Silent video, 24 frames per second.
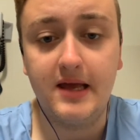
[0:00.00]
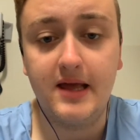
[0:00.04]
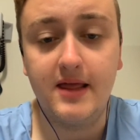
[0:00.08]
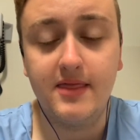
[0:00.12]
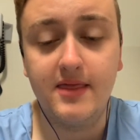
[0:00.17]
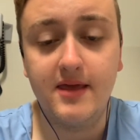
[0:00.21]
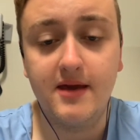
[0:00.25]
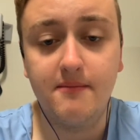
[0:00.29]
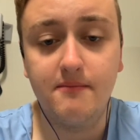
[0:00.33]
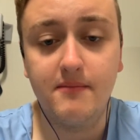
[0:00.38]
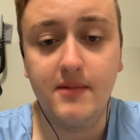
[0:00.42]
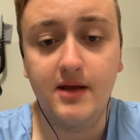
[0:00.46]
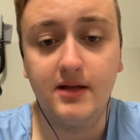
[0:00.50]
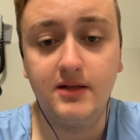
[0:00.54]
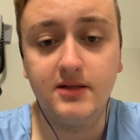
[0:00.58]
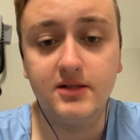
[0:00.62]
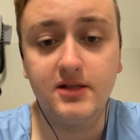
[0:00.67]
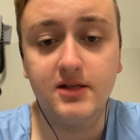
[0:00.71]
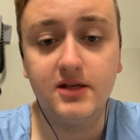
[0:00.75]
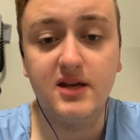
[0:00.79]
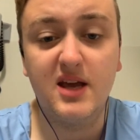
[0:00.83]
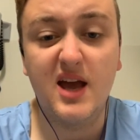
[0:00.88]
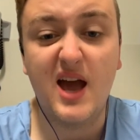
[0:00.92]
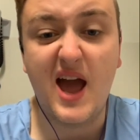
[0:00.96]
and that means
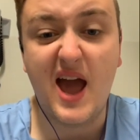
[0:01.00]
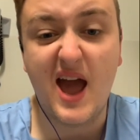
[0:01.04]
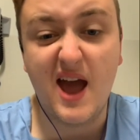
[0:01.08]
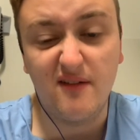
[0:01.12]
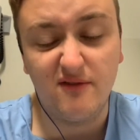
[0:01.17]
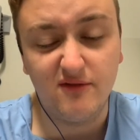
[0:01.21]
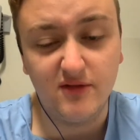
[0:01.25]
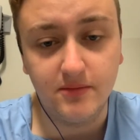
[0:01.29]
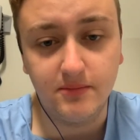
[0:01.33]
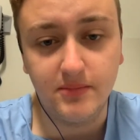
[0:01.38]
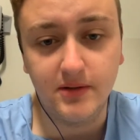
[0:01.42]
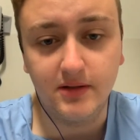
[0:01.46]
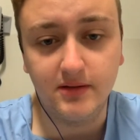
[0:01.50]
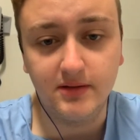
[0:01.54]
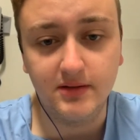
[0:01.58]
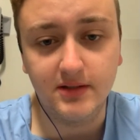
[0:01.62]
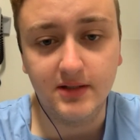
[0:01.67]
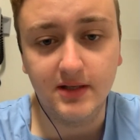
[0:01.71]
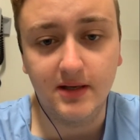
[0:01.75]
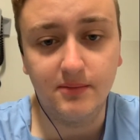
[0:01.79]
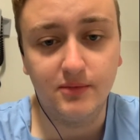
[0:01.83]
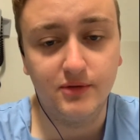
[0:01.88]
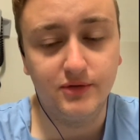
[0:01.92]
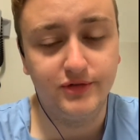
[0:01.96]
that you have to build a
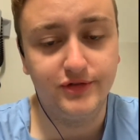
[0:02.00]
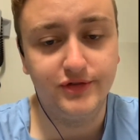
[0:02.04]
double